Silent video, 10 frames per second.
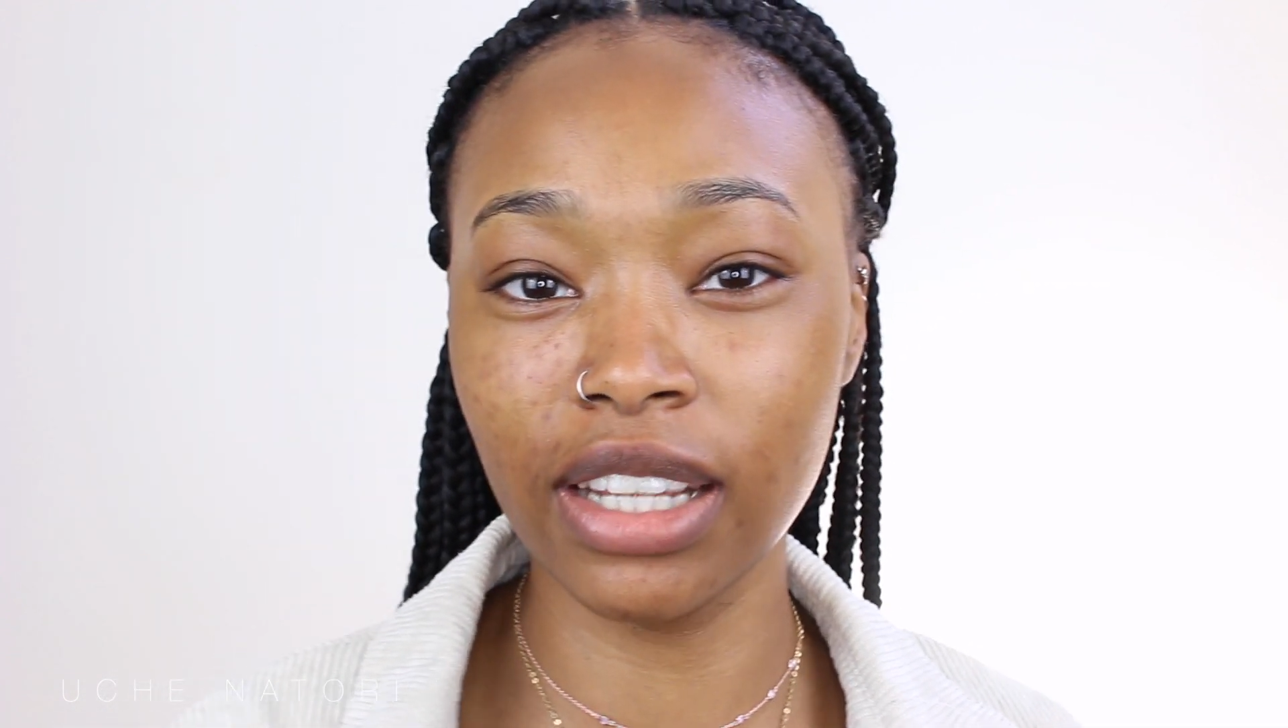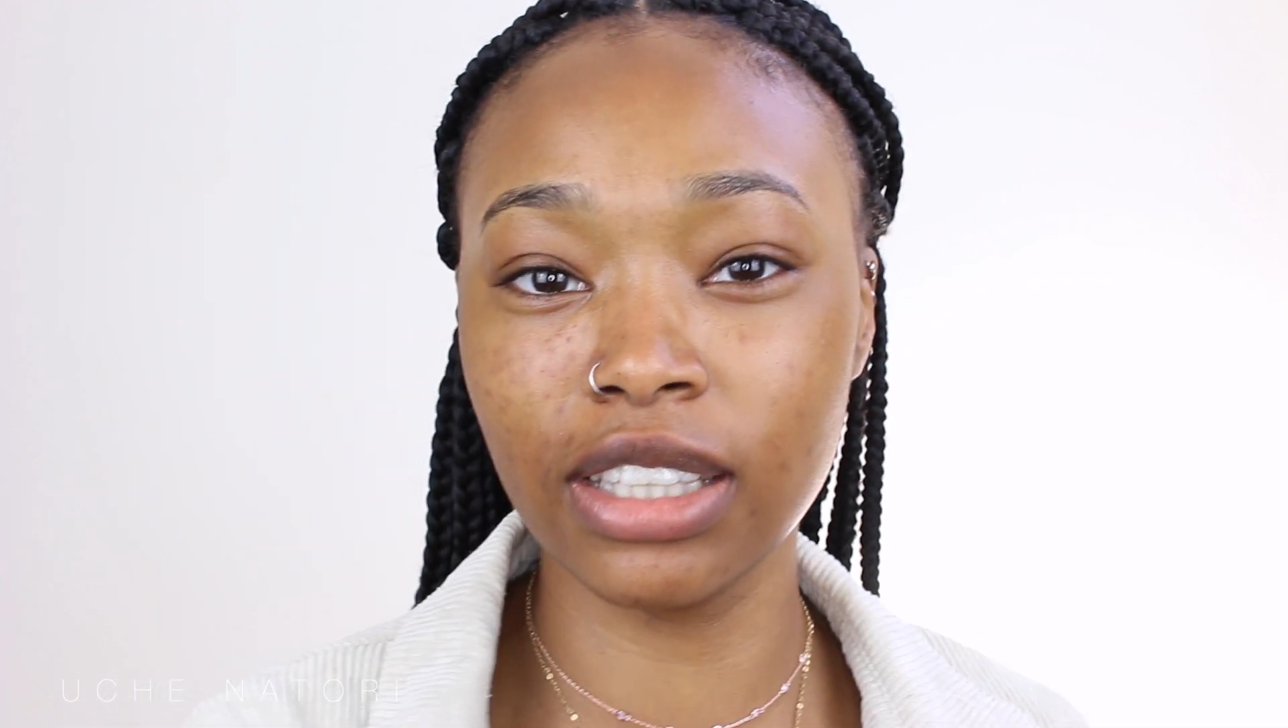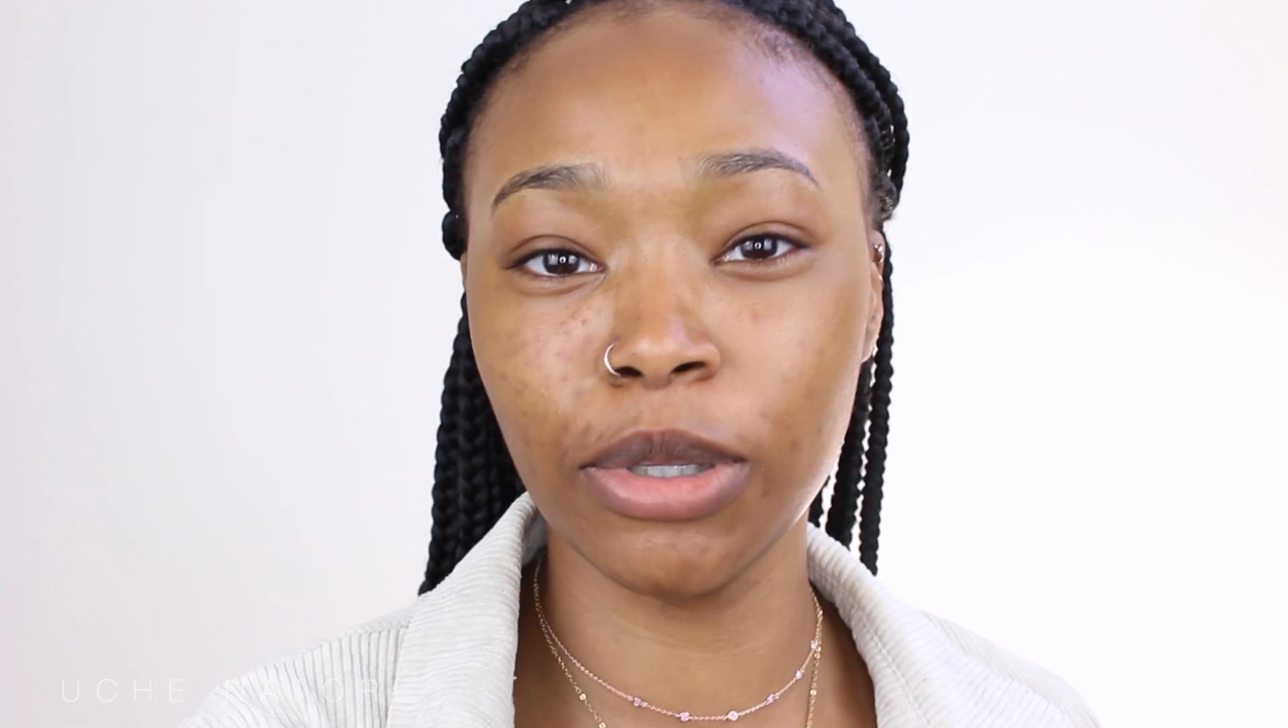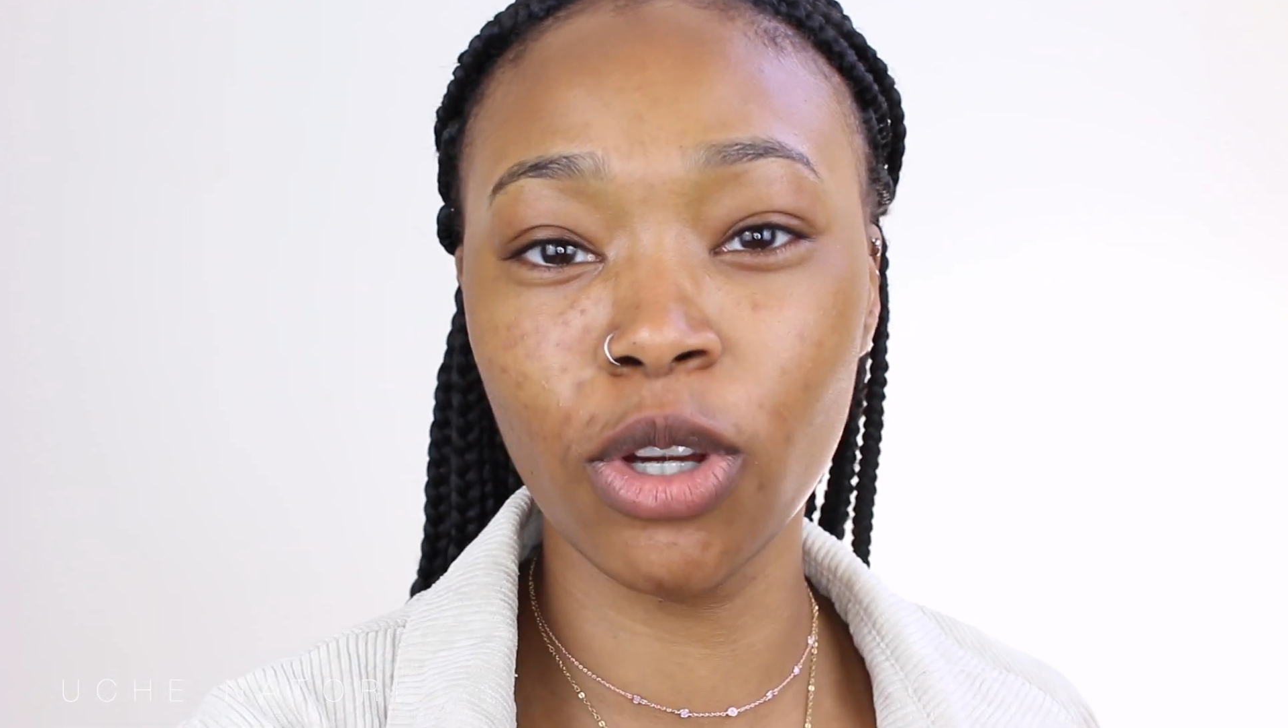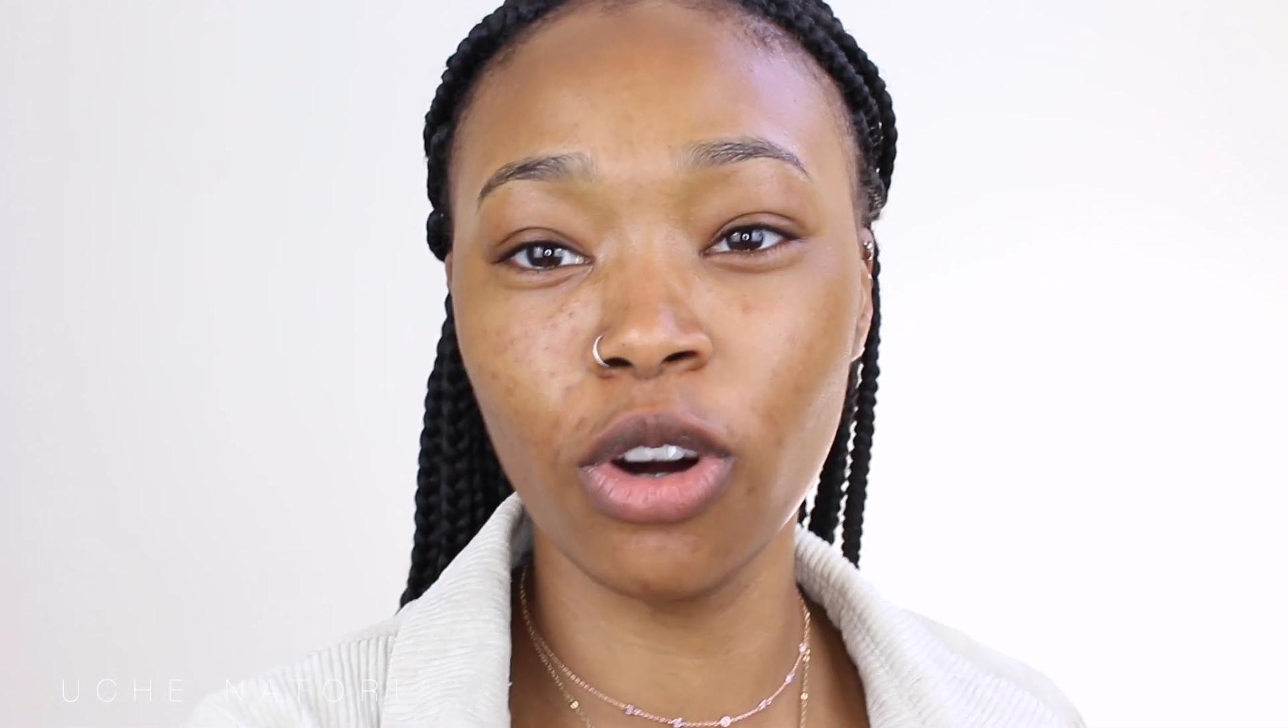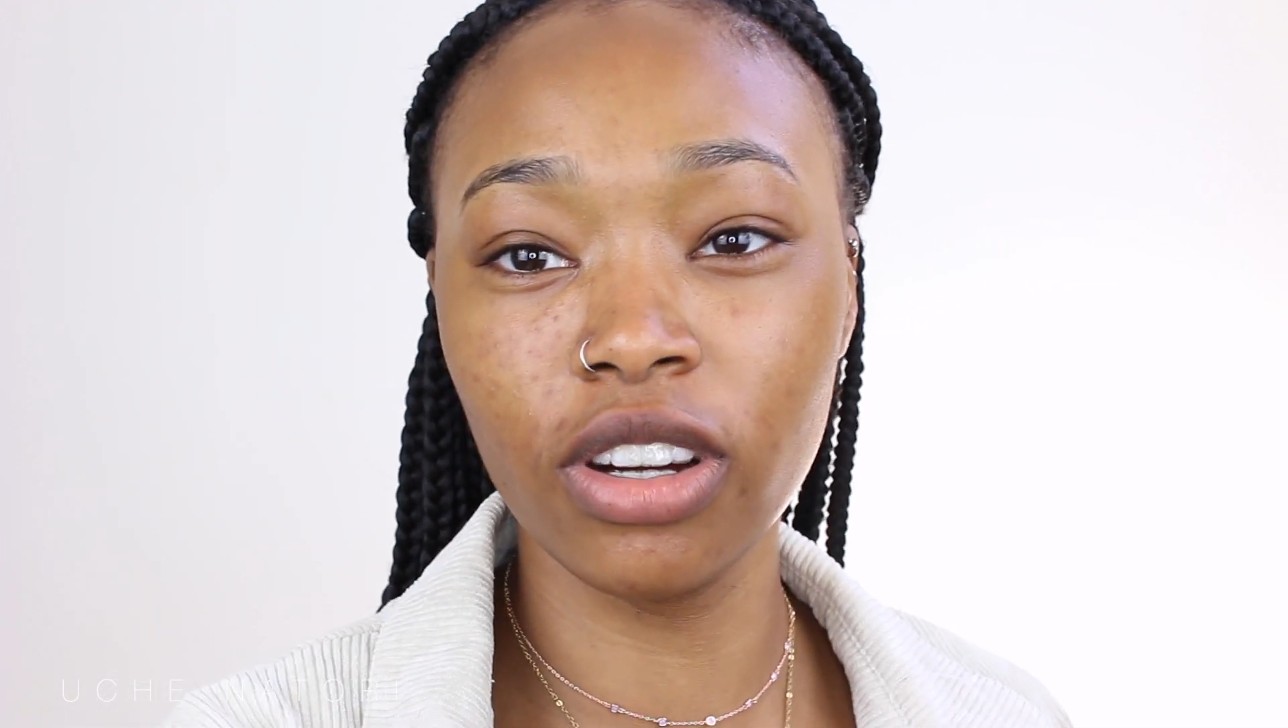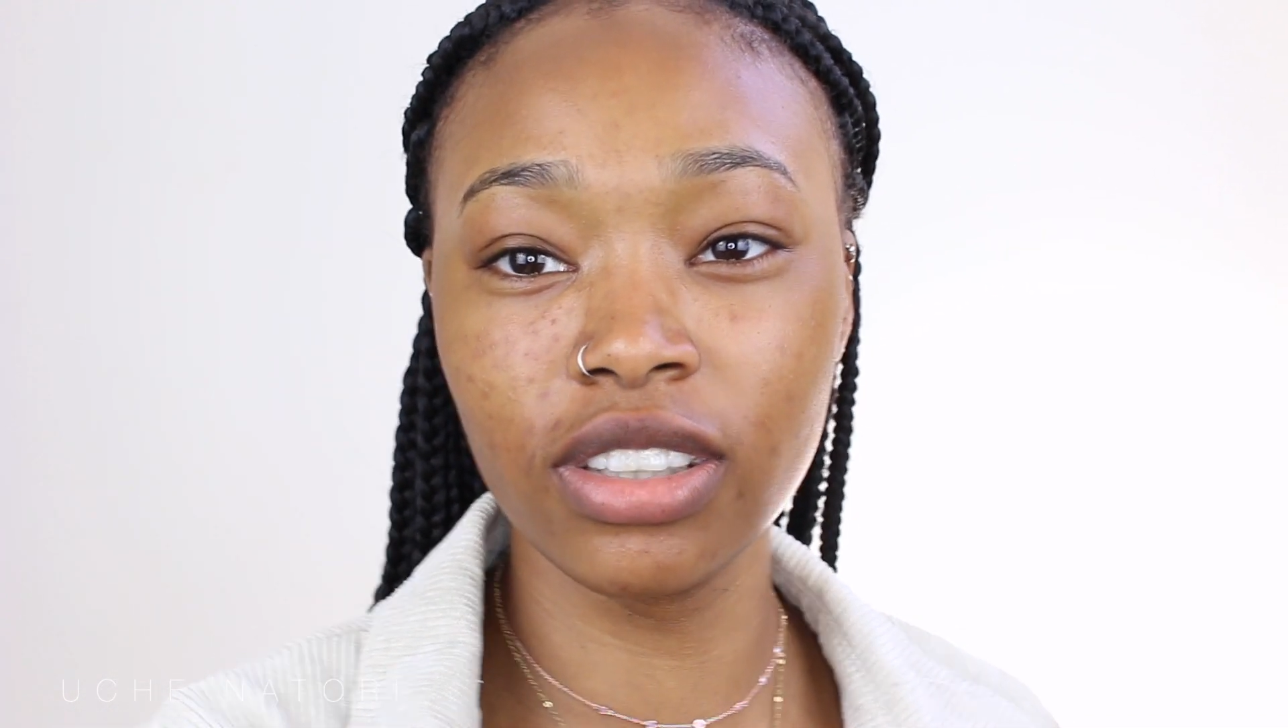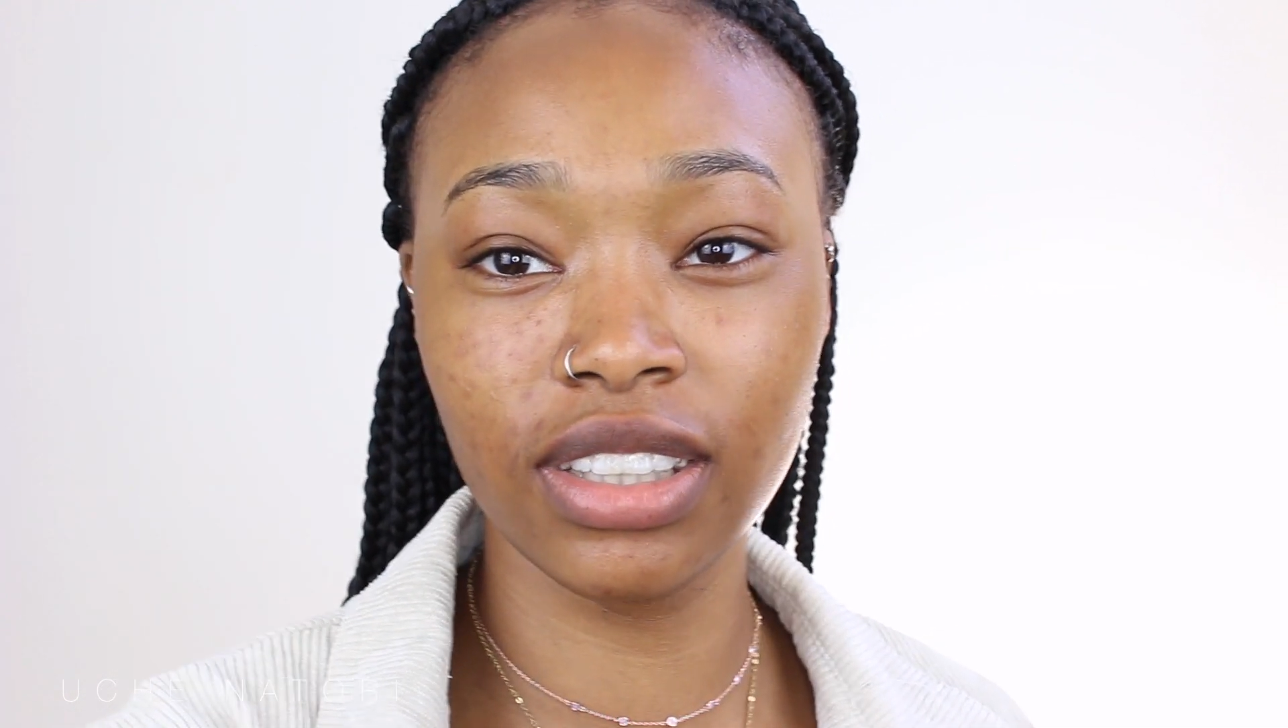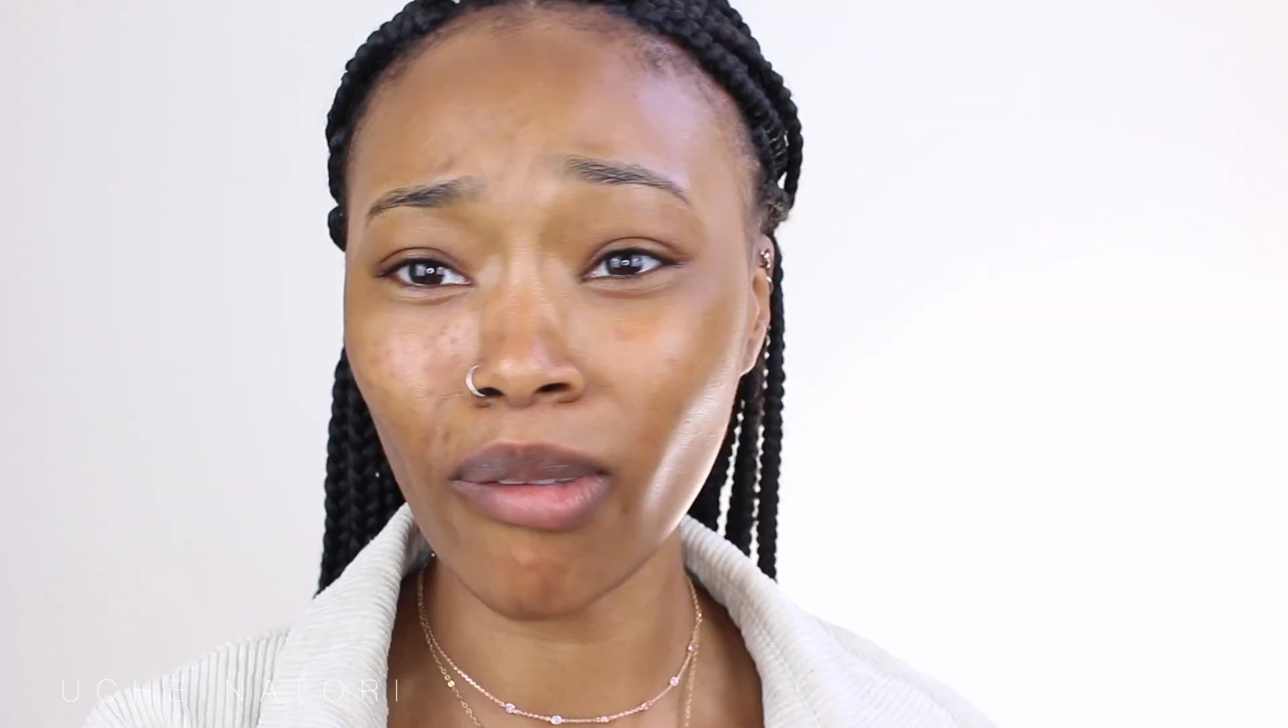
it's because